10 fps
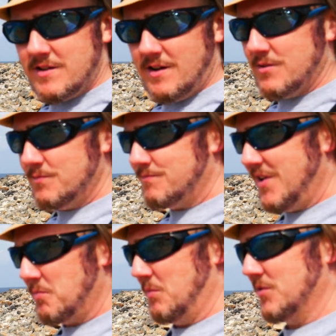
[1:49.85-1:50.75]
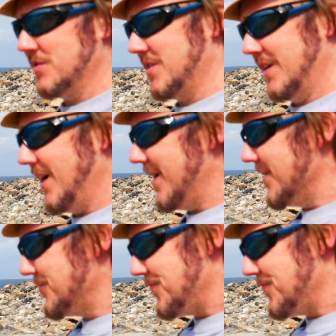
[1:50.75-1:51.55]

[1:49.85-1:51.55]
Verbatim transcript: You know, nobody wants to see that.